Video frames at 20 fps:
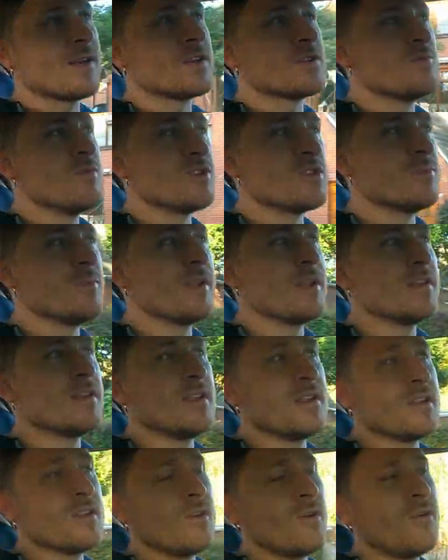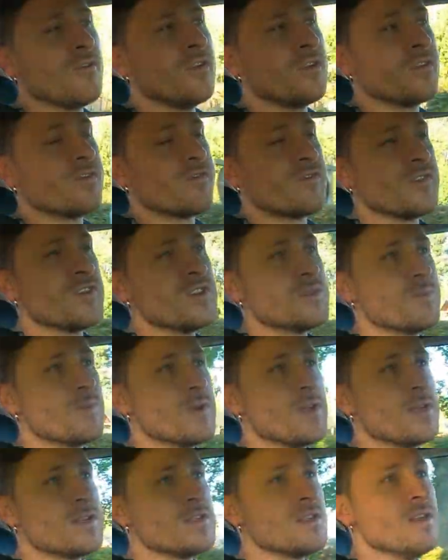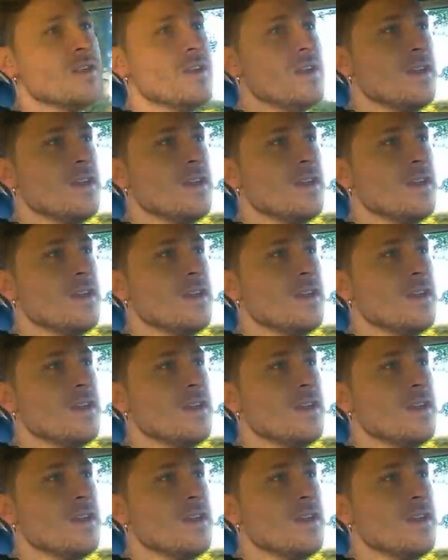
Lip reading: that's much better than the older 3-speeds